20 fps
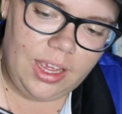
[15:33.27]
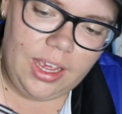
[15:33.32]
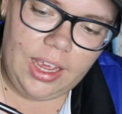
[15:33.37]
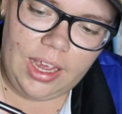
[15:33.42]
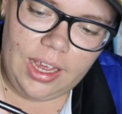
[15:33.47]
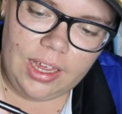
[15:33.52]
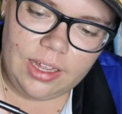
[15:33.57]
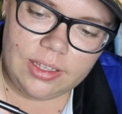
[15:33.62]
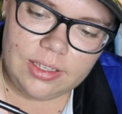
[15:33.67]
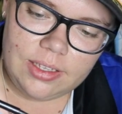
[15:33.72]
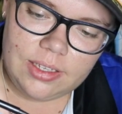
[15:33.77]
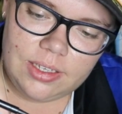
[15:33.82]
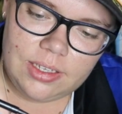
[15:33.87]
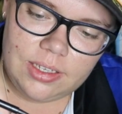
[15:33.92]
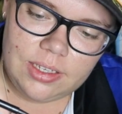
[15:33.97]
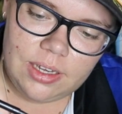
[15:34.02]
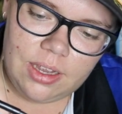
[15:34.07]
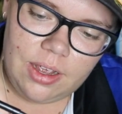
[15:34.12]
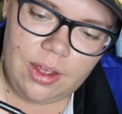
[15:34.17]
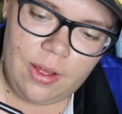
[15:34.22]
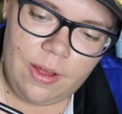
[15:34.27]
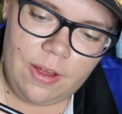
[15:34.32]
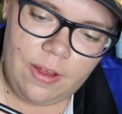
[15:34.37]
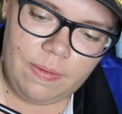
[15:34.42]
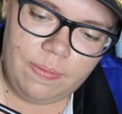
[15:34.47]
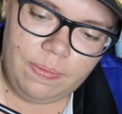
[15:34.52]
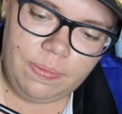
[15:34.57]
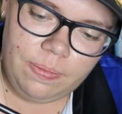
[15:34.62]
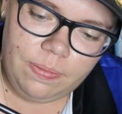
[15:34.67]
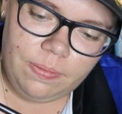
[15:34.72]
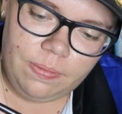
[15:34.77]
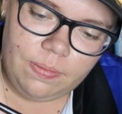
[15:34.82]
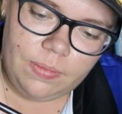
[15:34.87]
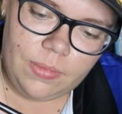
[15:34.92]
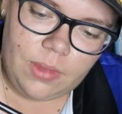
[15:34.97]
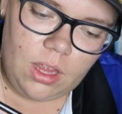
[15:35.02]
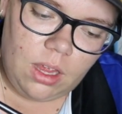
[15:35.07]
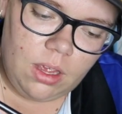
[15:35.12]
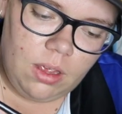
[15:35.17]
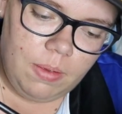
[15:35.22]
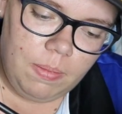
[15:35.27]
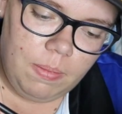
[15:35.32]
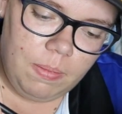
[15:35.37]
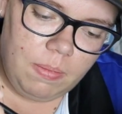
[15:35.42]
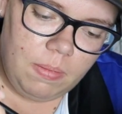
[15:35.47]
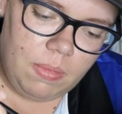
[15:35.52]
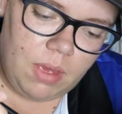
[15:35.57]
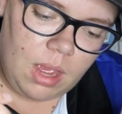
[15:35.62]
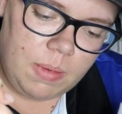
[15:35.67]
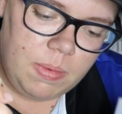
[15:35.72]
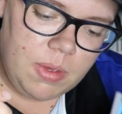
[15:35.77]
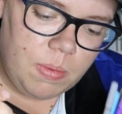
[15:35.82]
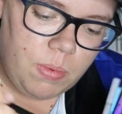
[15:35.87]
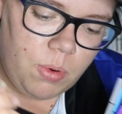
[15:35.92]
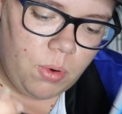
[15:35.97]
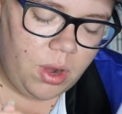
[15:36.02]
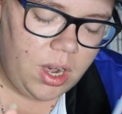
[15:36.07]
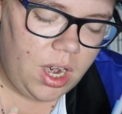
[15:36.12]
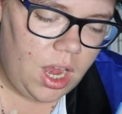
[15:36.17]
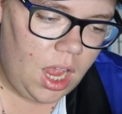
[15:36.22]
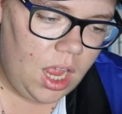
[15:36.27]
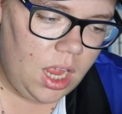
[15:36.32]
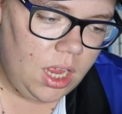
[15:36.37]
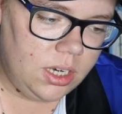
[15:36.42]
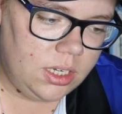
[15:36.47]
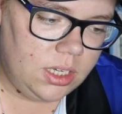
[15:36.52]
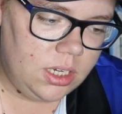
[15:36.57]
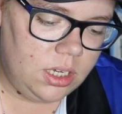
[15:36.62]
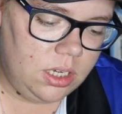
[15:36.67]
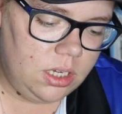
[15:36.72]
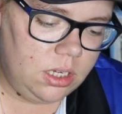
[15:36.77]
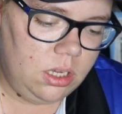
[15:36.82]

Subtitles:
it's maybe a 0.8,